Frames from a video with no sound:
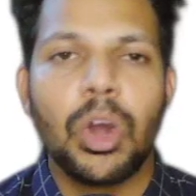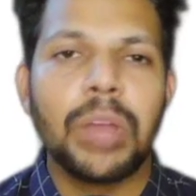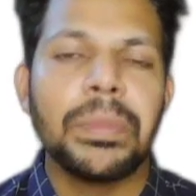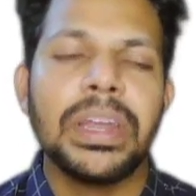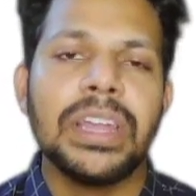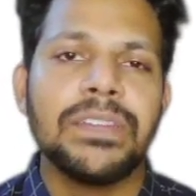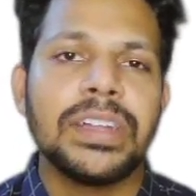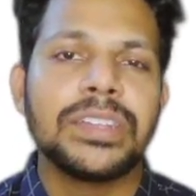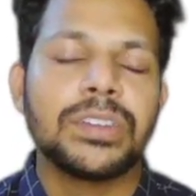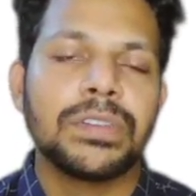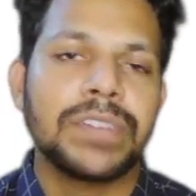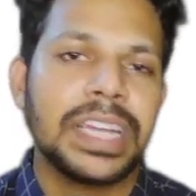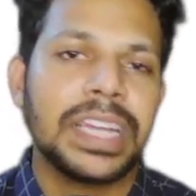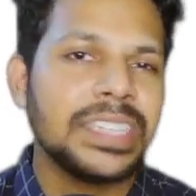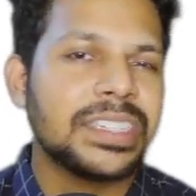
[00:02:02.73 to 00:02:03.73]
normal levels
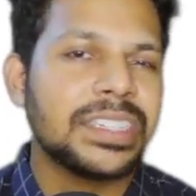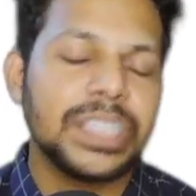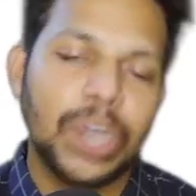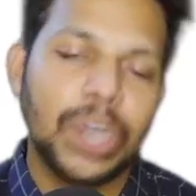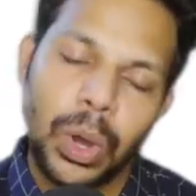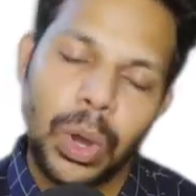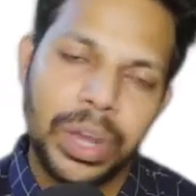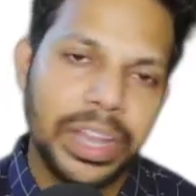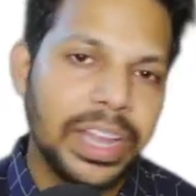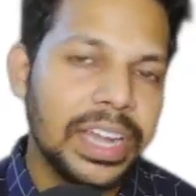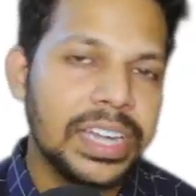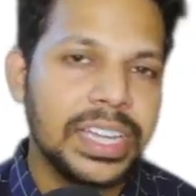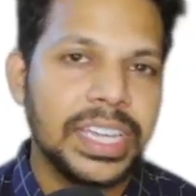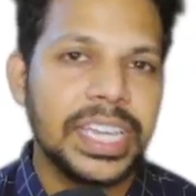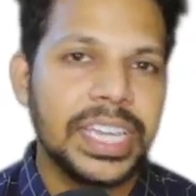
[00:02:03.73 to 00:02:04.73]
of AST or
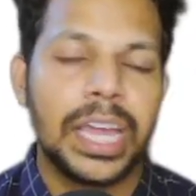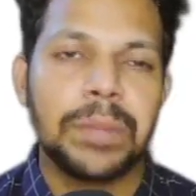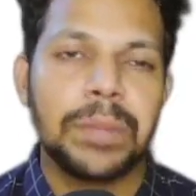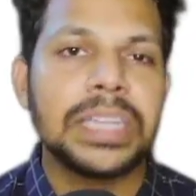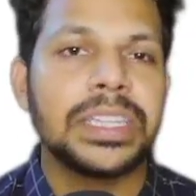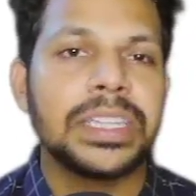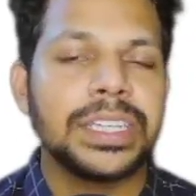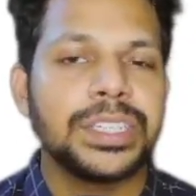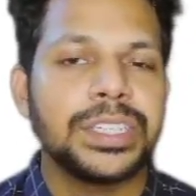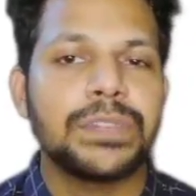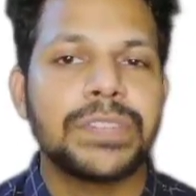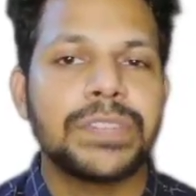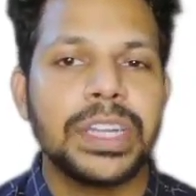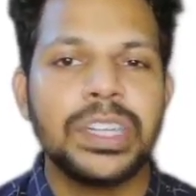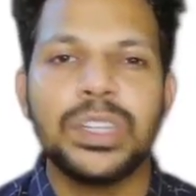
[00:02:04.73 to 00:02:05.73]
ALT can be in the range
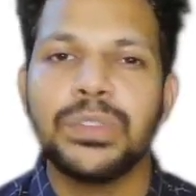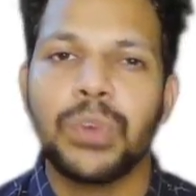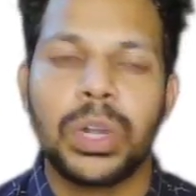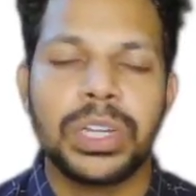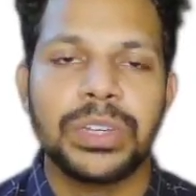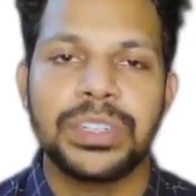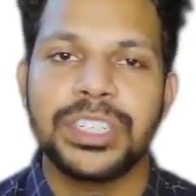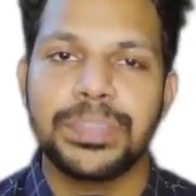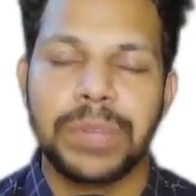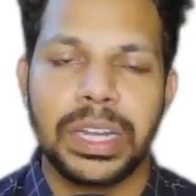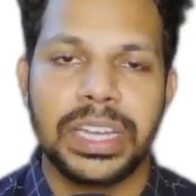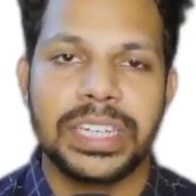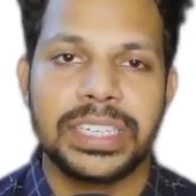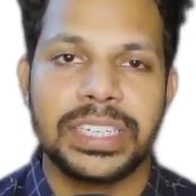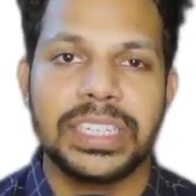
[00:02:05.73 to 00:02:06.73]
of 10 to 40 units per
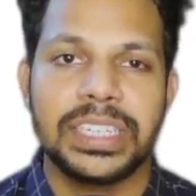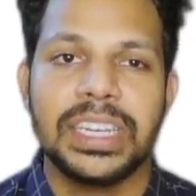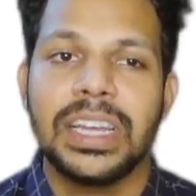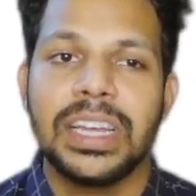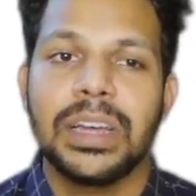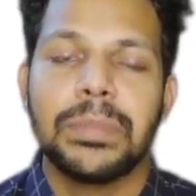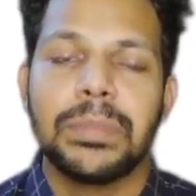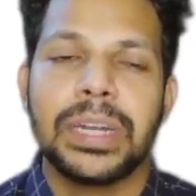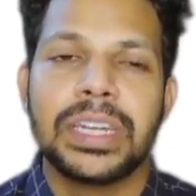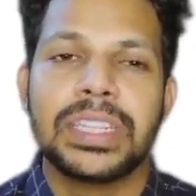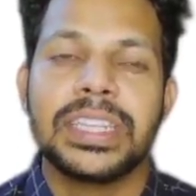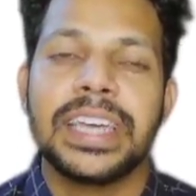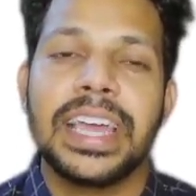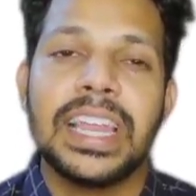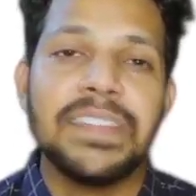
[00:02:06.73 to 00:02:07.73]
liter,
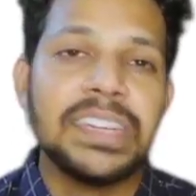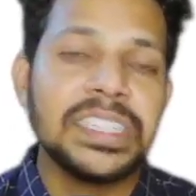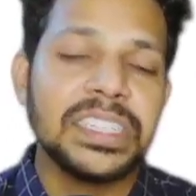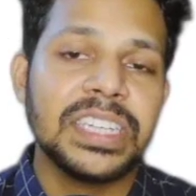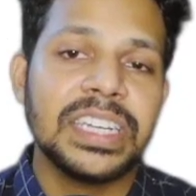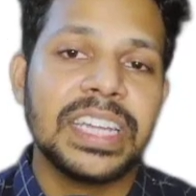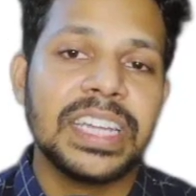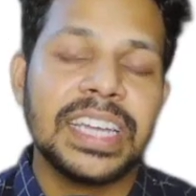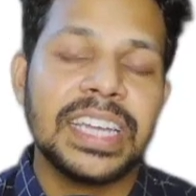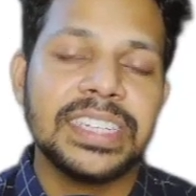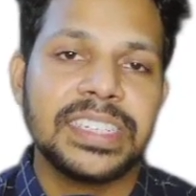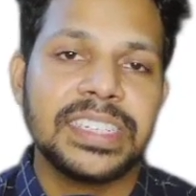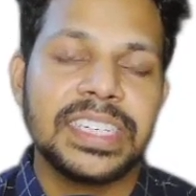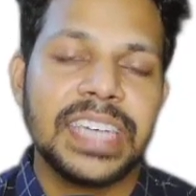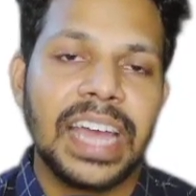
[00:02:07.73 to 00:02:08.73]
but the elevation in
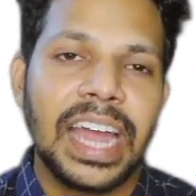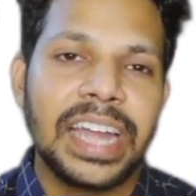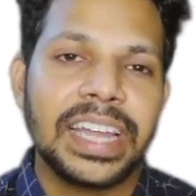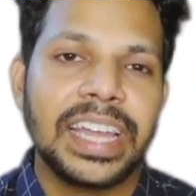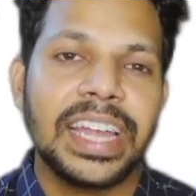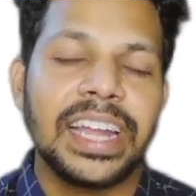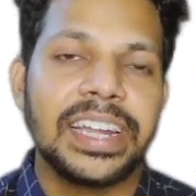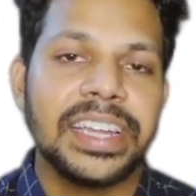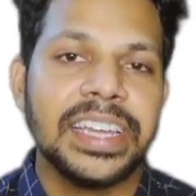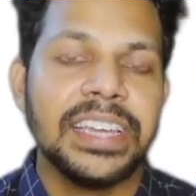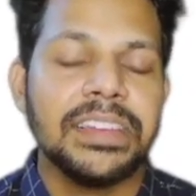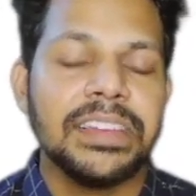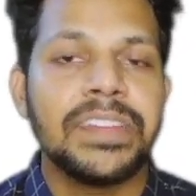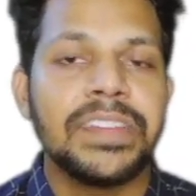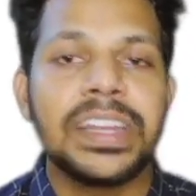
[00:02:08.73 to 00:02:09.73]
AST and
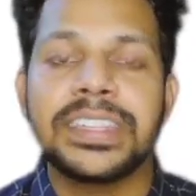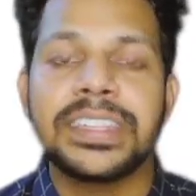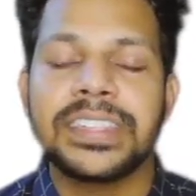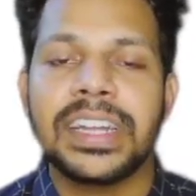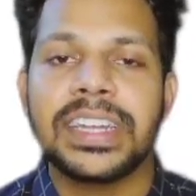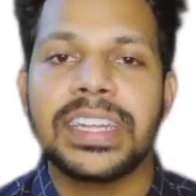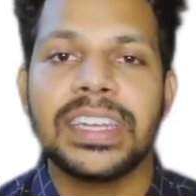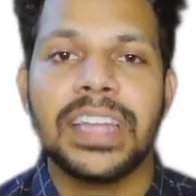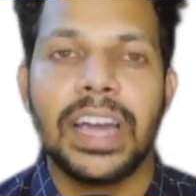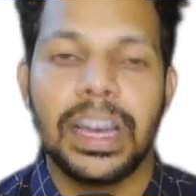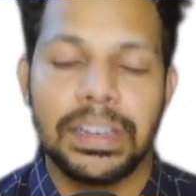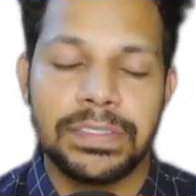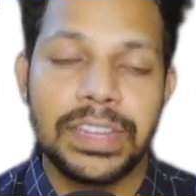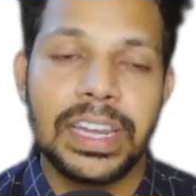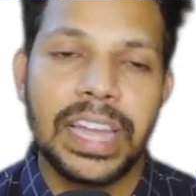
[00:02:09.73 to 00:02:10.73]
ALT
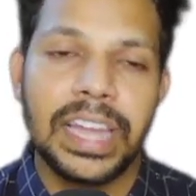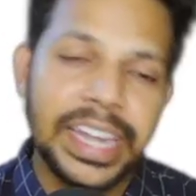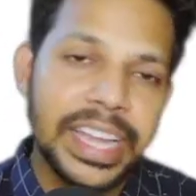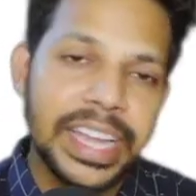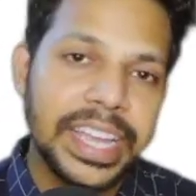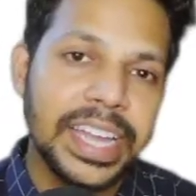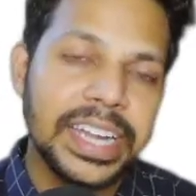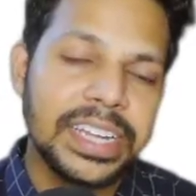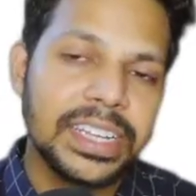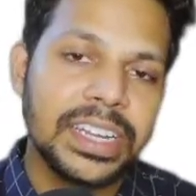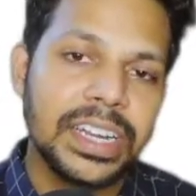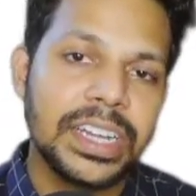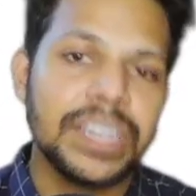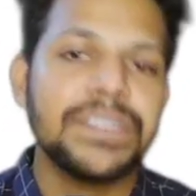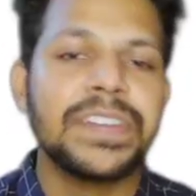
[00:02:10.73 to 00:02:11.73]
will
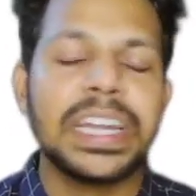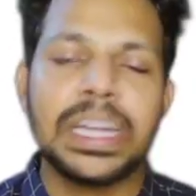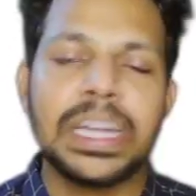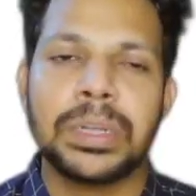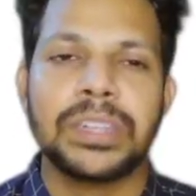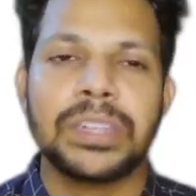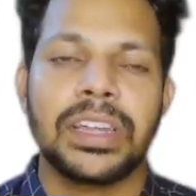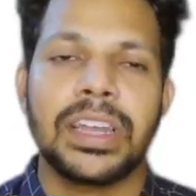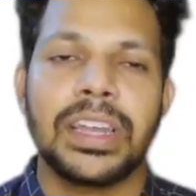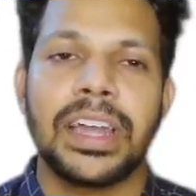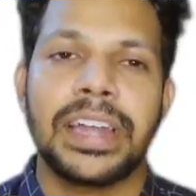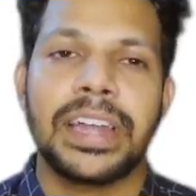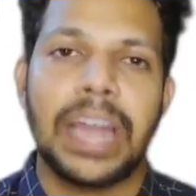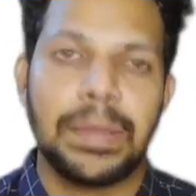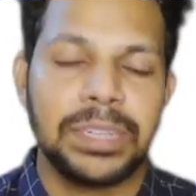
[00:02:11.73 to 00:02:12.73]
indicate different
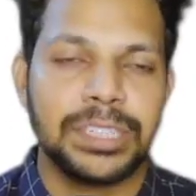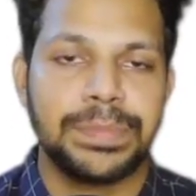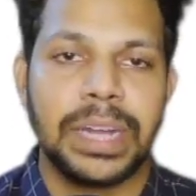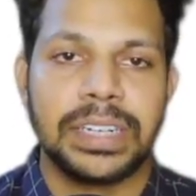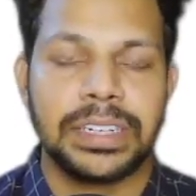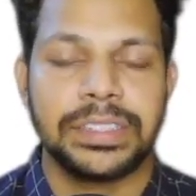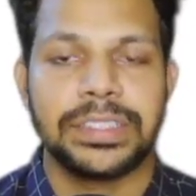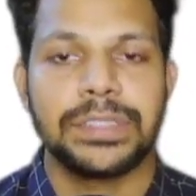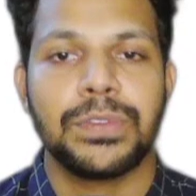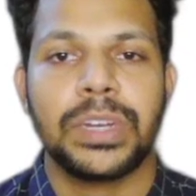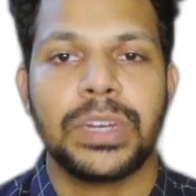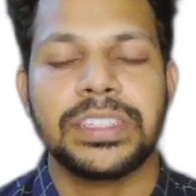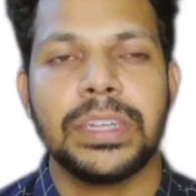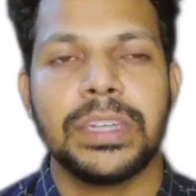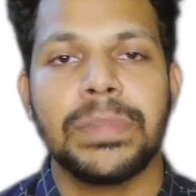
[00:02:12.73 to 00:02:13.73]
hepatocellular damage patterns.
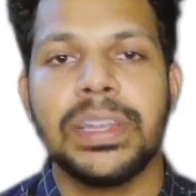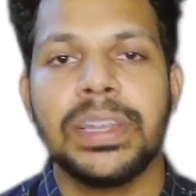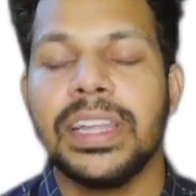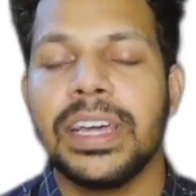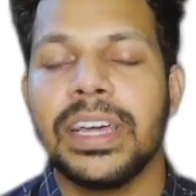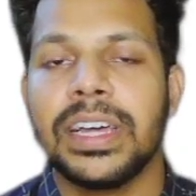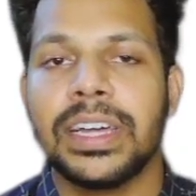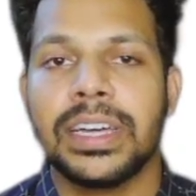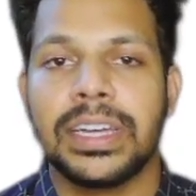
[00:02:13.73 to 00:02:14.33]
For example,